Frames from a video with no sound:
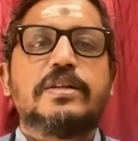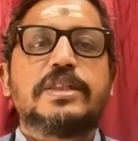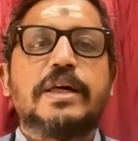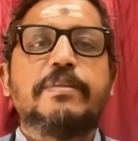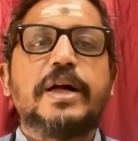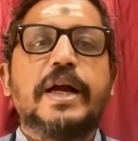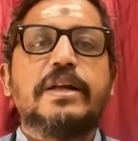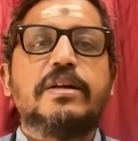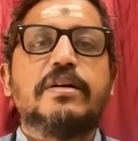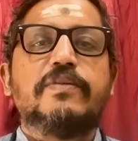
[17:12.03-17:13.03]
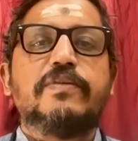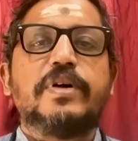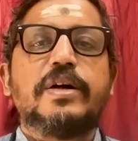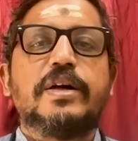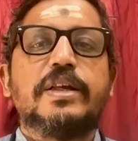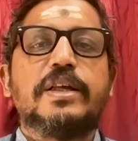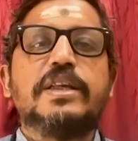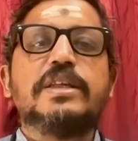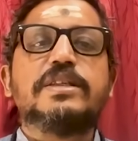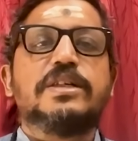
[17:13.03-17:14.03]
some kind of an
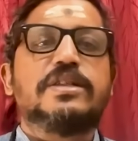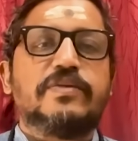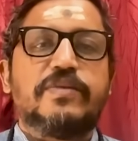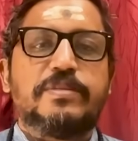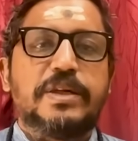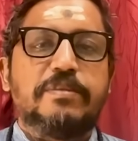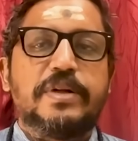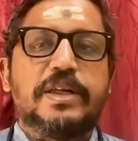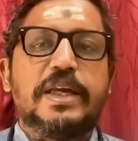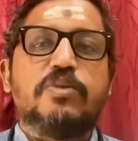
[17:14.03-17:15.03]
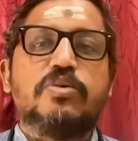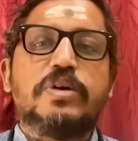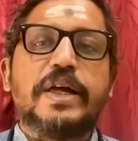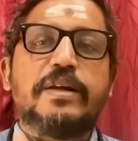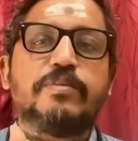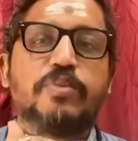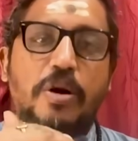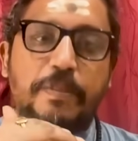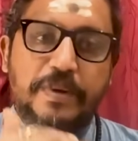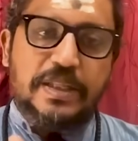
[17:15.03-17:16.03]
initiation from somebody who can
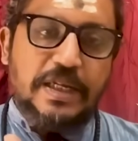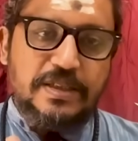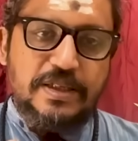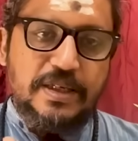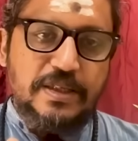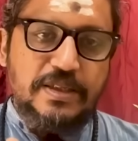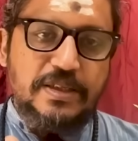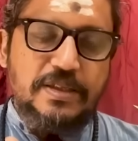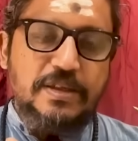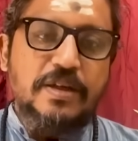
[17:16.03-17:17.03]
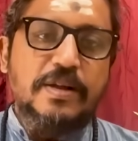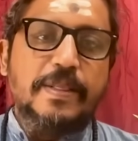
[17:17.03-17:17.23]
proper tantric initiation,